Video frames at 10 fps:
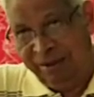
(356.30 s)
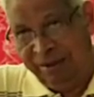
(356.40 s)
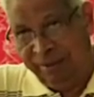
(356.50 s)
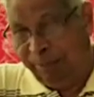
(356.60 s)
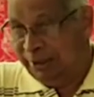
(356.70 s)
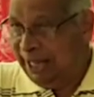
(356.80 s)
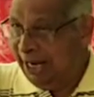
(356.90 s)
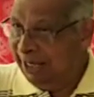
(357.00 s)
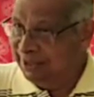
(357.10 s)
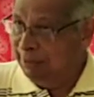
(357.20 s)
But
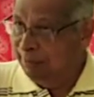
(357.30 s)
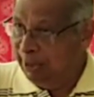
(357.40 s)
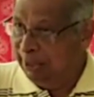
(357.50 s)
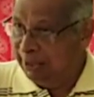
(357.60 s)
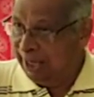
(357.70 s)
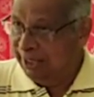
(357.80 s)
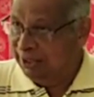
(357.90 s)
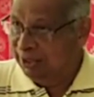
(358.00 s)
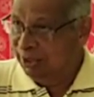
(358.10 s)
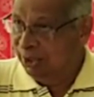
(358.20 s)
that doesn't mean
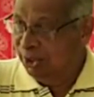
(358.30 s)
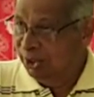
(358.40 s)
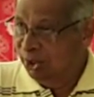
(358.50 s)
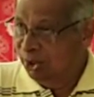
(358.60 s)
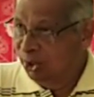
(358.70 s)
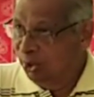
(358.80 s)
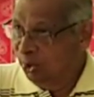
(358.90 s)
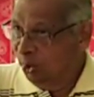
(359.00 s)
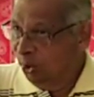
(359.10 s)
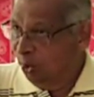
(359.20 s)
that
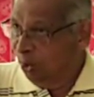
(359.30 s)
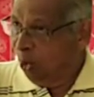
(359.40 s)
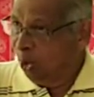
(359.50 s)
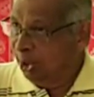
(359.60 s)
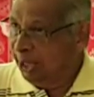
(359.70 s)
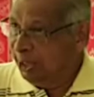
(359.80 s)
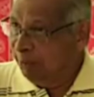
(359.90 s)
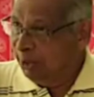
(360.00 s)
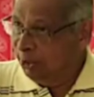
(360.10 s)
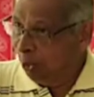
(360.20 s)
all
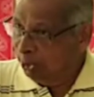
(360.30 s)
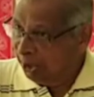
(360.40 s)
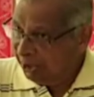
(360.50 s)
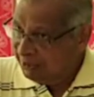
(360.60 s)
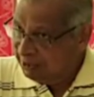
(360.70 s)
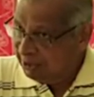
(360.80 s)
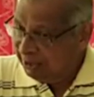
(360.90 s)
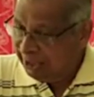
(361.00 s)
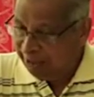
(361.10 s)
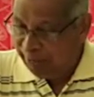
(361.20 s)
the
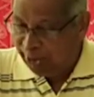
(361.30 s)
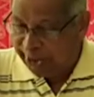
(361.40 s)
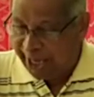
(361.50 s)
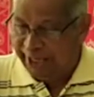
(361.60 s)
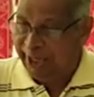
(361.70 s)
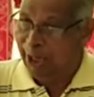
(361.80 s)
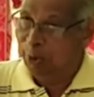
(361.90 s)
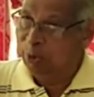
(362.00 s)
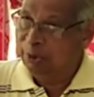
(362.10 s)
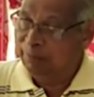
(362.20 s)
reasoning that we carry
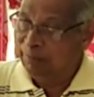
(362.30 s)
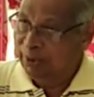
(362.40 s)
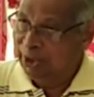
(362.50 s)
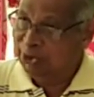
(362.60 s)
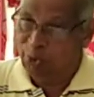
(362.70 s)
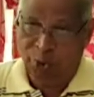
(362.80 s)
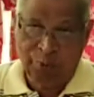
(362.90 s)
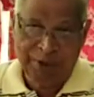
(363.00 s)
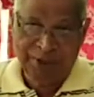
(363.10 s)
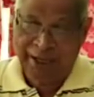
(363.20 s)
out is
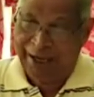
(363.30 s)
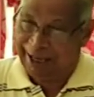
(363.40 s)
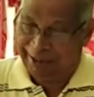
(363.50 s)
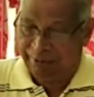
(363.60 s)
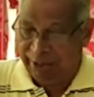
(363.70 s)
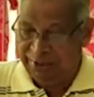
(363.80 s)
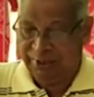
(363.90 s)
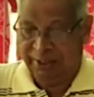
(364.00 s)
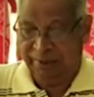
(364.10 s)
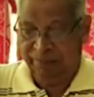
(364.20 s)
always the correct
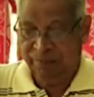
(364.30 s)
reasoning.